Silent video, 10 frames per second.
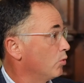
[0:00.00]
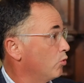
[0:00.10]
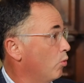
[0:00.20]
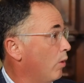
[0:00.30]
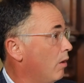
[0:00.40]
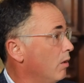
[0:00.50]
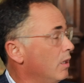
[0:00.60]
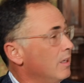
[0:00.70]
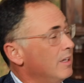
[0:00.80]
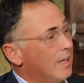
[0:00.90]
will do well
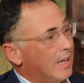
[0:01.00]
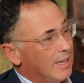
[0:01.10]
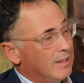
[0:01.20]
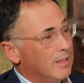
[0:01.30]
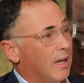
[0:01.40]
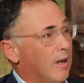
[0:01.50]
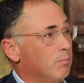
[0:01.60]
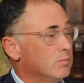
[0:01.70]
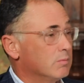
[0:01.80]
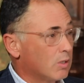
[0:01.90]
and
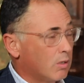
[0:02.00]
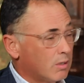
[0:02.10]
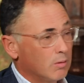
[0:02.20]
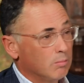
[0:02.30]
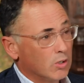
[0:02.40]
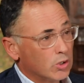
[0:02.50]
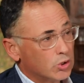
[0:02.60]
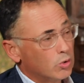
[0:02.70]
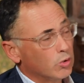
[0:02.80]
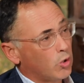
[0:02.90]
um, the
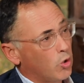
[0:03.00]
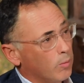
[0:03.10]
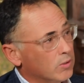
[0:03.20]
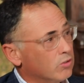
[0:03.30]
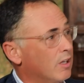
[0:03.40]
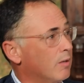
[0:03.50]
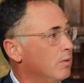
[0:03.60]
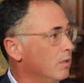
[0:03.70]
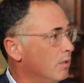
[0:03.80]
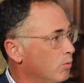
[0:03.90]
commercial, the corporate
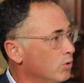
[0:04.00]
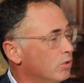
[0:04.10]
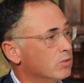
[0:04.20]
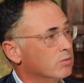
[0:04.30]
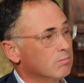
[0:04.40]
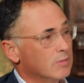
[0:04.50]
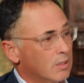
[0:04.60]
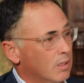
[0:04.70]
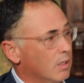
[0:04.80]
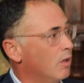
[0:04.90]
segment, you know, we're just,
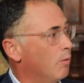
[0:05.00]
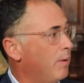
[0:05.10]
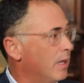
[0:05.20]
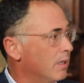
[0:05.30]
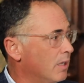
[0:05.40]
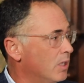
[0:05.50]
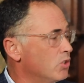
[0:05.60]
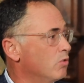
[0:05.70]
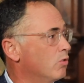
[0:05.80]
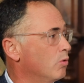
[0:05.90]
you know, paying
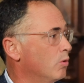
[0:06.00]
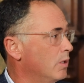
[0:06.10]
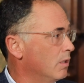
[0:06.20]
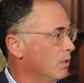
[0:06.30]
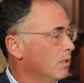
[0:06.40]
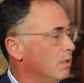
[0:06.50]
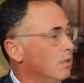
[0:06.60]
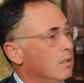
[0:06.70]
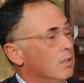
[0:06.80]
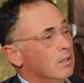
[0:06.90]
attention to it.
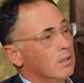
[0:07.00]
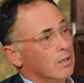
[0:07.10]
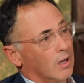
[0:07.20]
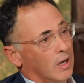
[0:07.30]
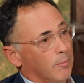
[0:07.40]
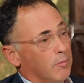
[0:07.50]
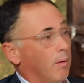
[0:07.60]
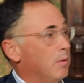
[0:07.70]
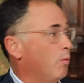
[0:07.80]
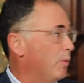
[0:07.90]
Um, I
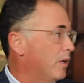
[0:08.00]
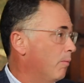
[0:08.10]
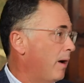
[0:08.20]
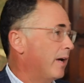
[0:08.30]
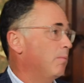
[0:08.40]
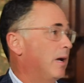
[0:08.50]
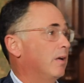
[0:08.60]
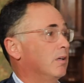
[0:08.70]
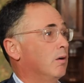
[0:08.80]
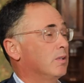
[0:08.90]
mean, when we go back,
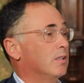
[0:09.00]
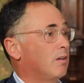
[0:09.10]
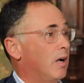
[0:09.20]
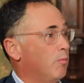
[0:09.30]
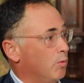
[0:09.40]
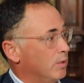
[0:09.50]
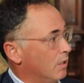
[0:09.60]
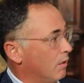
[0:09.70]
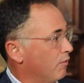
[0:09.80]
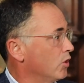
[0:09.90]
Matt, you know, at the time when we
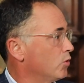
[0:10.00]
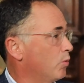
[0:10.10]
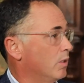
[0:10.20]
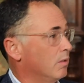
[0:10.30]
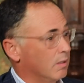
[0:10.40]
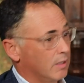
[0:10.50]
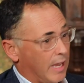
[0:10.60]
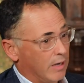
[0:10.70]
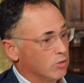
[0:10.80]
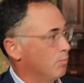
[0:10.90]
did our first one,
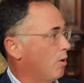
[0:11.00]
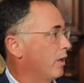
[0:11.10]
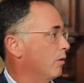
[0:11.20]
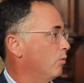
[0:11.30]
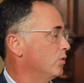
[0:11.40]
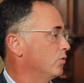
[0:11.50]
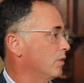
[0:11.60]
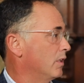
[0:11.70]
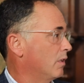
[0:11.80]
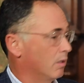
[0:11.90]
energy market was
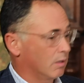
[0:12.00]
like